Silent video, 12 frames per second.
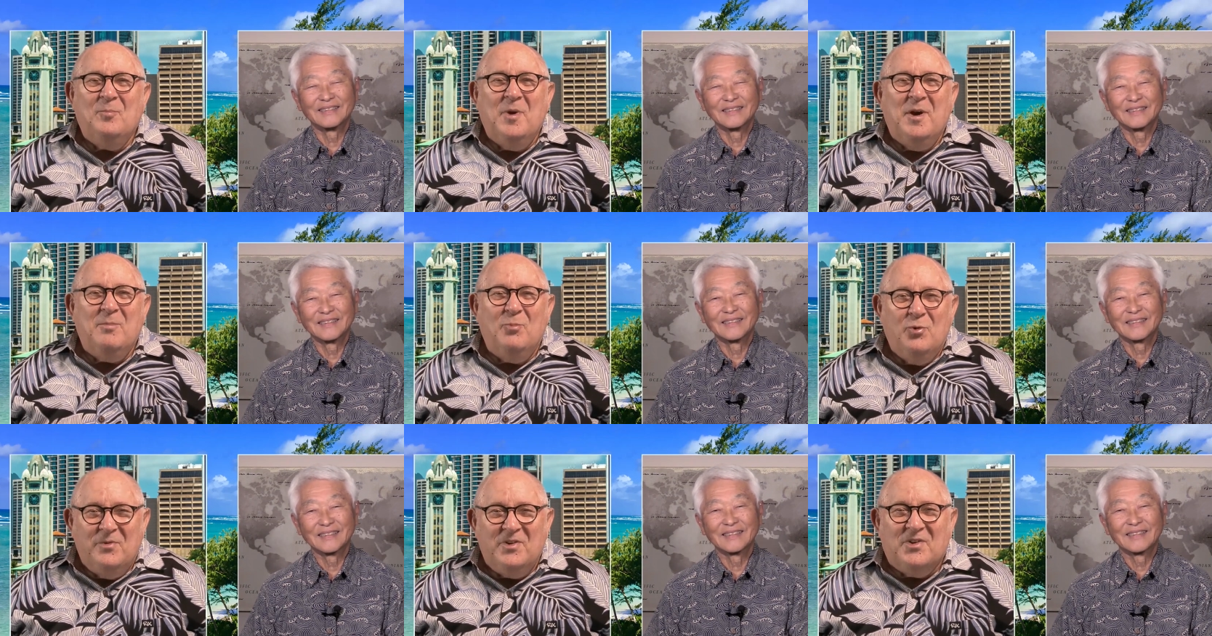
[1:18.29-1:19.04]
Speaker 1: Made
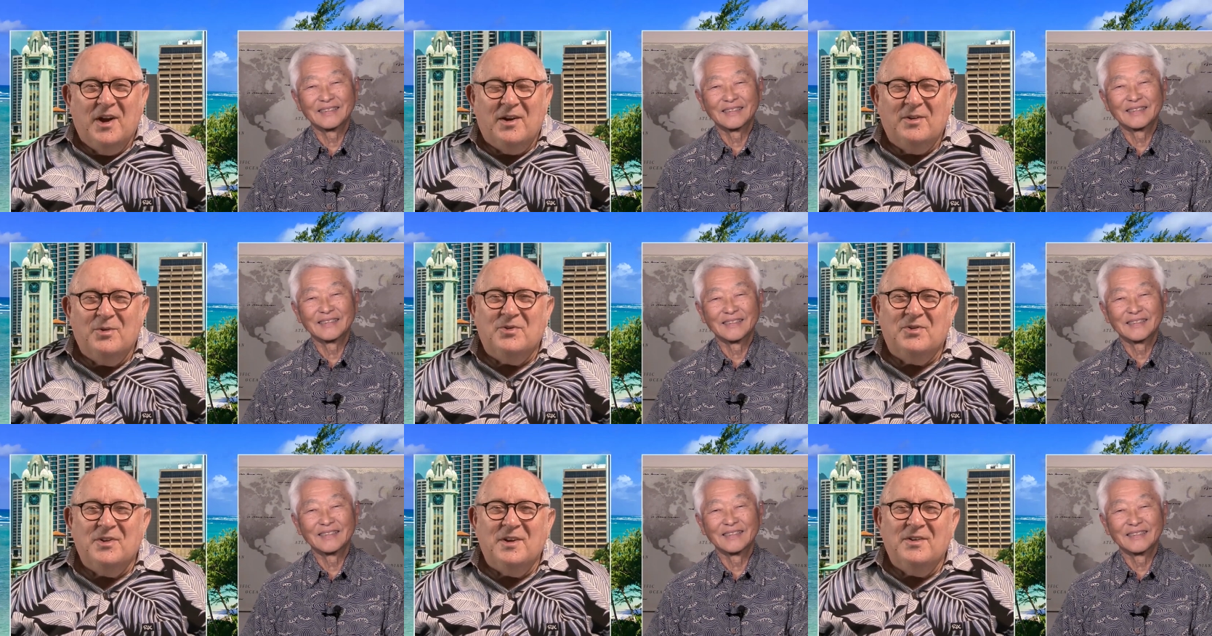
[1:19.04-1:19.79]
movies out of
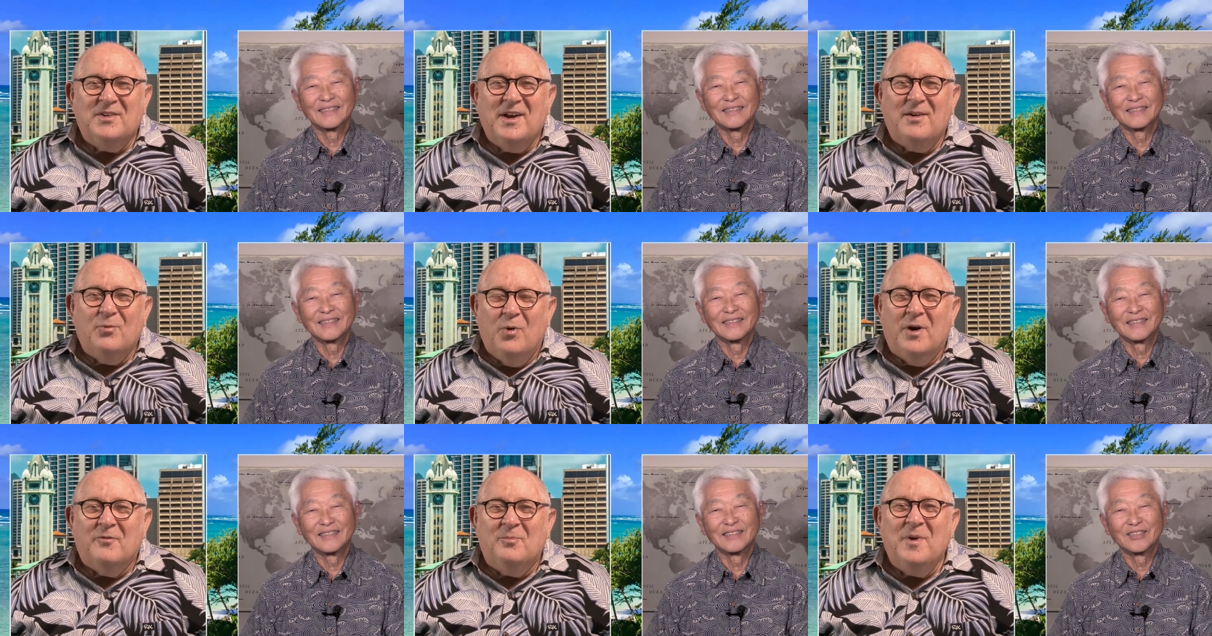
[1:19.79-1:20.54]
those things, out of
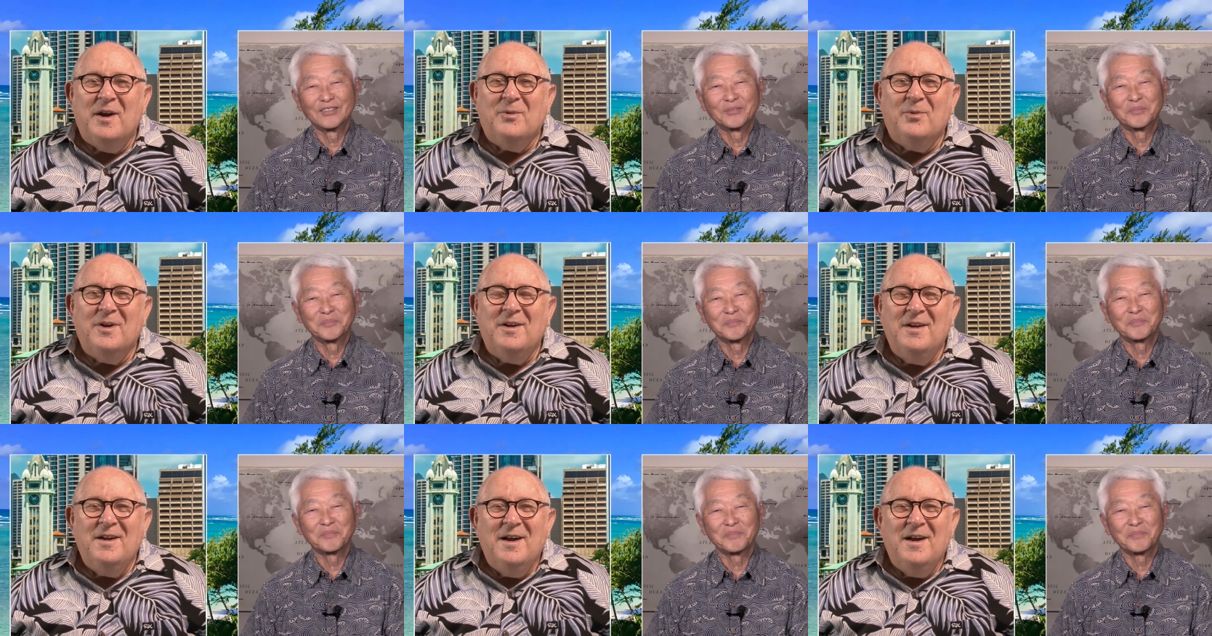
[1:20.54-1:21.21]
one of them anyway.